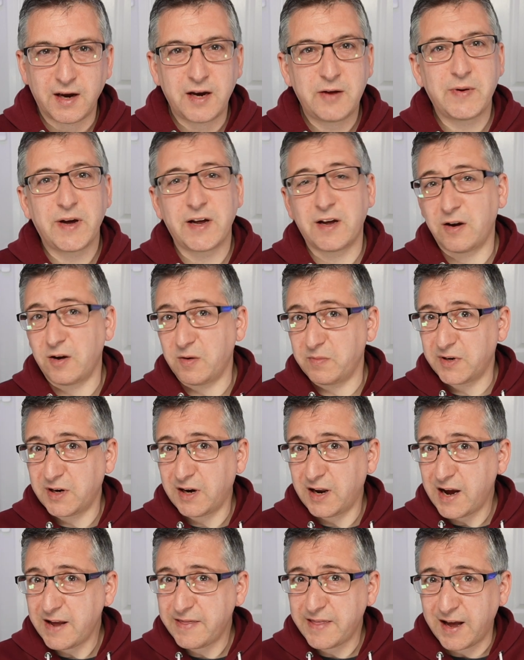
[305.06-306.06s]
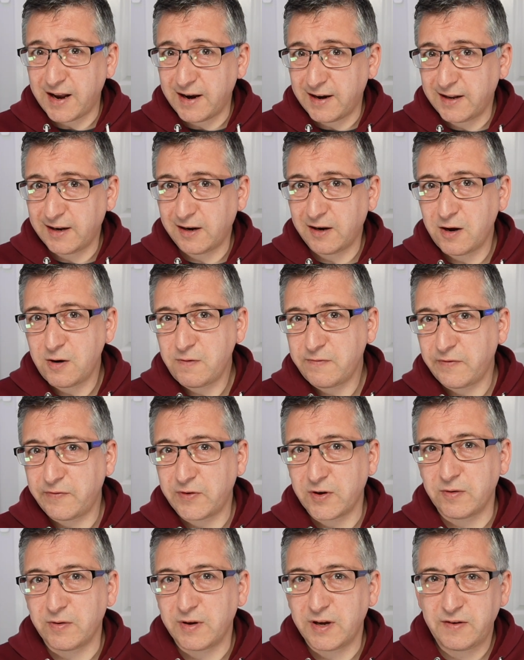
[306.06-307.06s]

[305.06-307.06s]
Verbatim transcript: Anyway, I hope you liked that little overview.